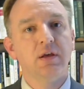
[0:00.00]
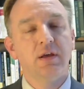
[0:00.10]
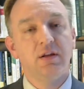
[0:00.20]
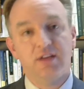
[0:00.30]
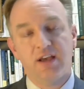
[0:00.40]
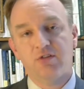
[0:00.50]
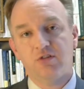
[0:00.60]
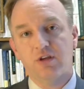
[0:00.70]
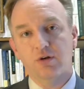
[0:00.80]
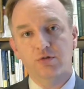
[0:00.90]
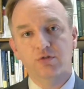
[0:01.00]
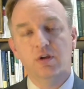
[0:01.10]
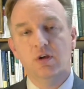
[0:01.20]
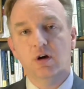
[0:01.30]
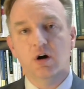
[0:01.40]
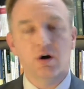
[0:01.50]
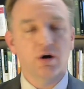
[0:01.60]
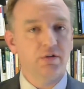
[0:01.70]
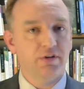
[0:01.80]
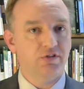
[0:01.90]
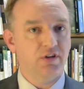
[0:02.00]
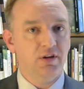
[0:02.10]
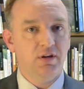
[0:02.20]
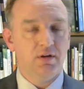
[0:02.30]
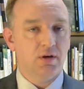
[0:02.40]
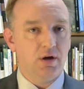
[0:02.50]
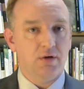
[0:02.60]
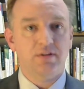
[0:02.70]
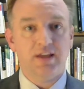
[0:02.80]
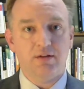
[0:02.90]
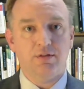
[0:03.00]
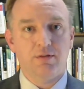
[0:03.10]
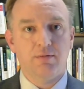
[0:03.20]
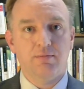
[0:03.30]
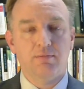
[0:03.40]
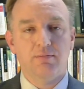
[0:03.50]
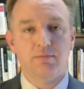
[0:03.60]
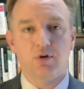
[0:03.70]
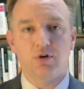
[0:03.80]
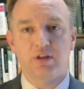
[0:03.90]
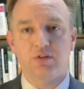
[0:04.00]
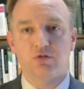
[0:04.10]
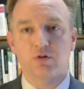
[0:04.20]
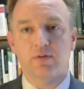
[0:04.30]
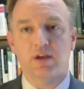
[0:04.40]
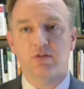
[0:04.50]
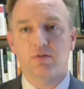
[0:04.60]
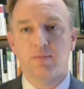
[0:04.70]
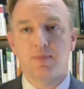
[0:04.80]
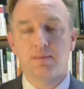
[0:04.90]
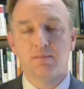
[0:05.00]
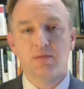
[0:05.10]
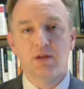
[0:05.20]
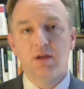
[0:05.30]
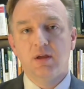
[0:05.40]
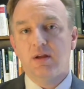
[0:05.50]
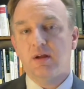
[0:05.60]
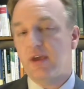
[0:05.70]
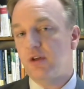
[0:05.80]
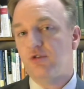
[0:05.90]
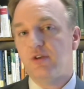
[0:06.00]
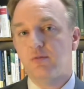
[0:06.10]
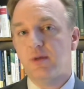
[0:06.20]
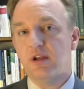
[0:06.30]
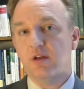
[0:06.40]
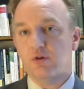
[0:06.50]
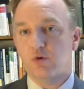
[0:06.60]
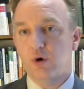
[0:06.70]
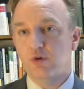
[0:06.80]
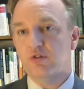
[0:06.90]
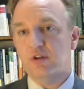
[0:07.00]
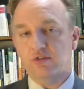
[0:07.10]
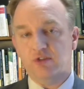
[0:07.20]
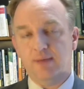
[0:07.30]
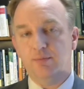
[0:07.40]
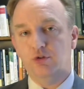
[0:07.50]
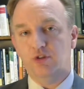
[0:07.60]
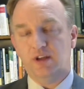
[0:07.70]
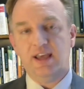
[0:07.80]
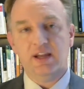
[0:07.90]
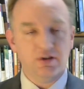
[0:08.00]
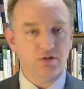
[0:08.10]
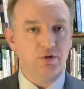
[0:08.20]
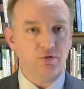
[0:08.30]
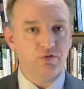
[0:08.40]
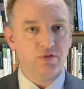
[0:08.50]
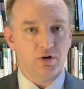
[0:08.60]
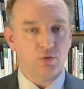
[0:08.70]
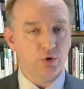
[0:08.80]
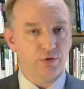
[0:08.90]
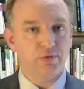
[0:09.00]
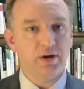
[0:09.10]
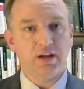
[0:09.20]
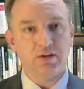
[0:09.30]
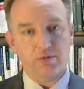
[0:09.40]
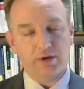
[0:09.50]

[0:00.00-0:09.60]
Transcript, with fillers: Tech skills are listed 10th on these surveys. Now, Anders gives many other quotes and examples and anecdotes that are worth reading, so I